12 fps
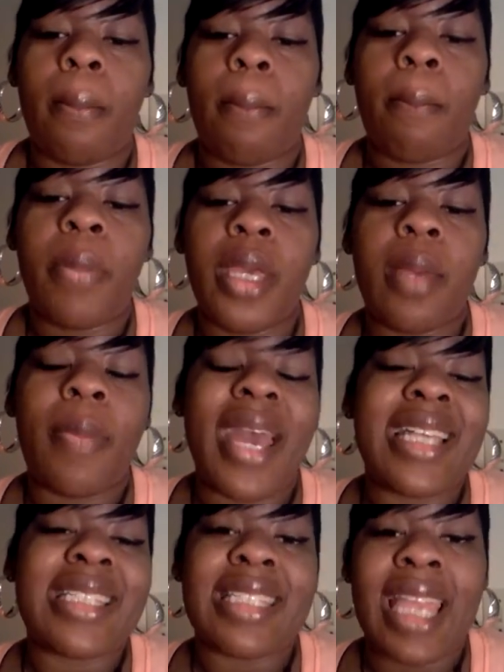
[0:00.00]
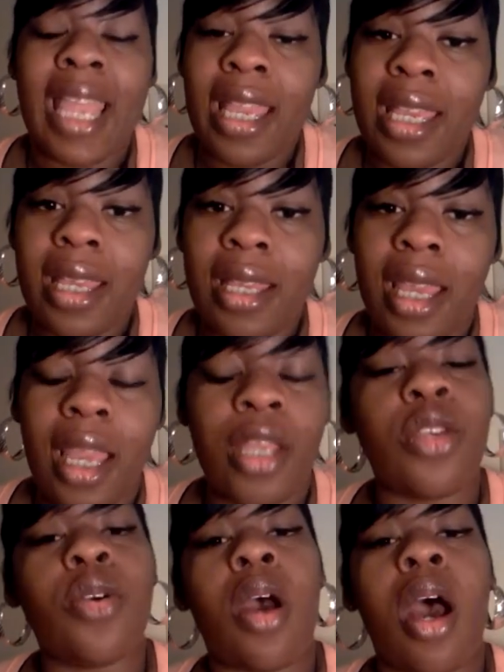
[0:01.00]
But by staying and
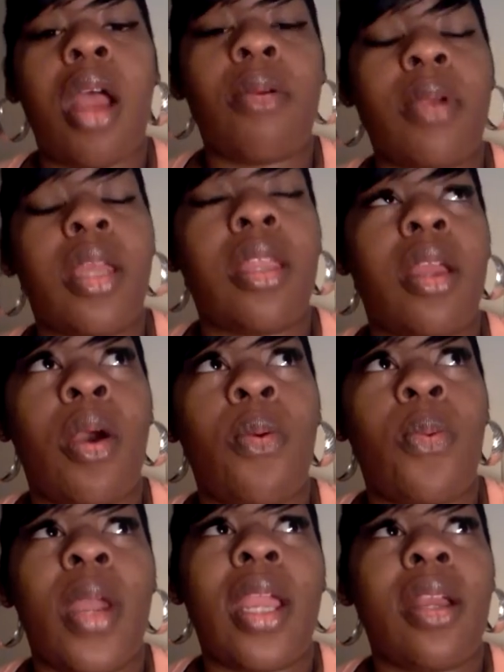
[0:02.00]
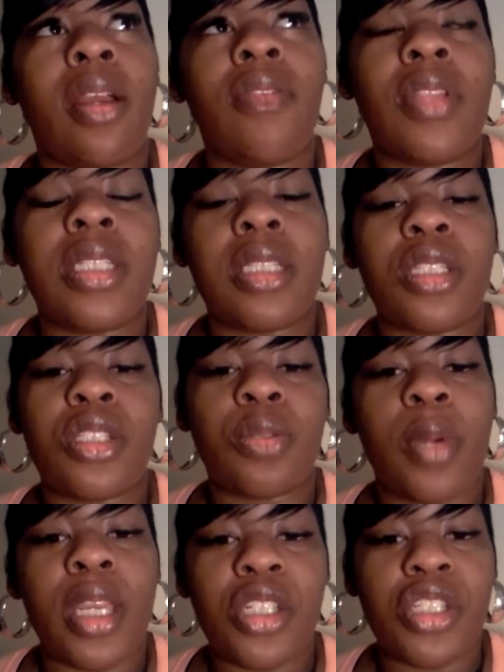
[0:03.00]
you're already aware of the
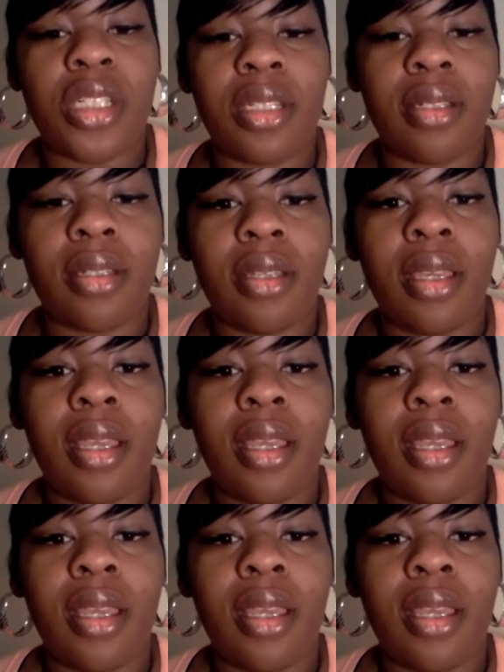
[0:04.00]
situation,